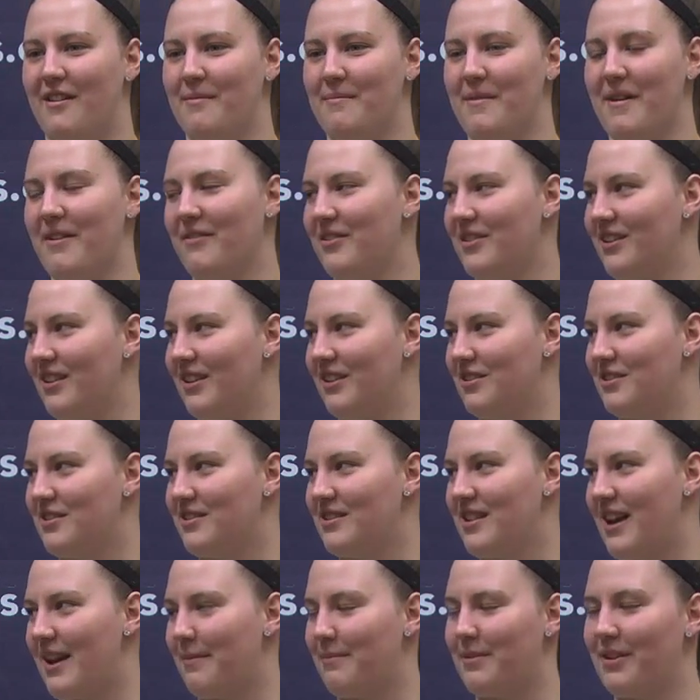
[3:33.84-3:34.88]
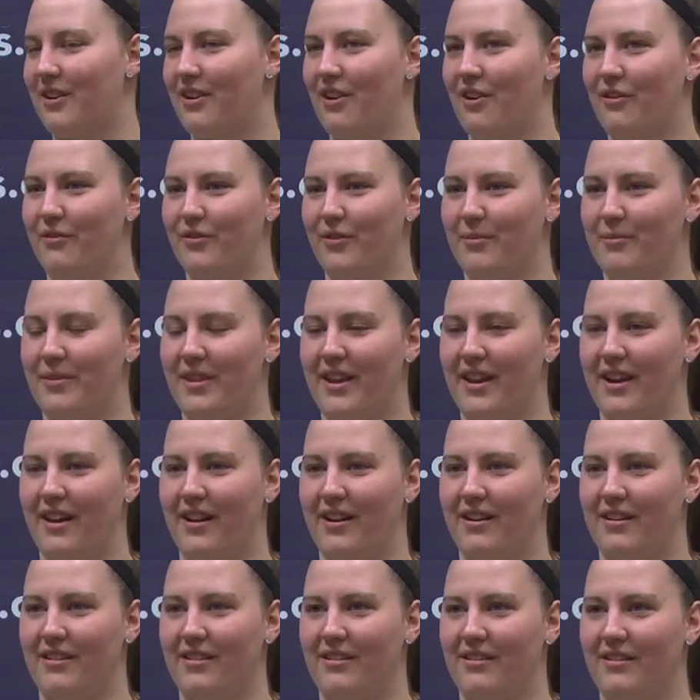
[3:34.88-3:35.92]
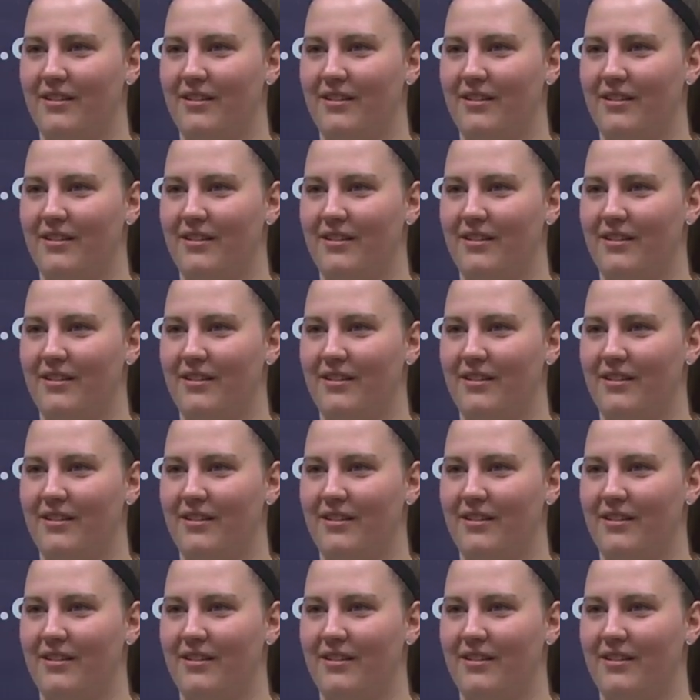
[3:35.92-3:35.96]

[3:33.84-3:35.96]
everything just happened to go from there,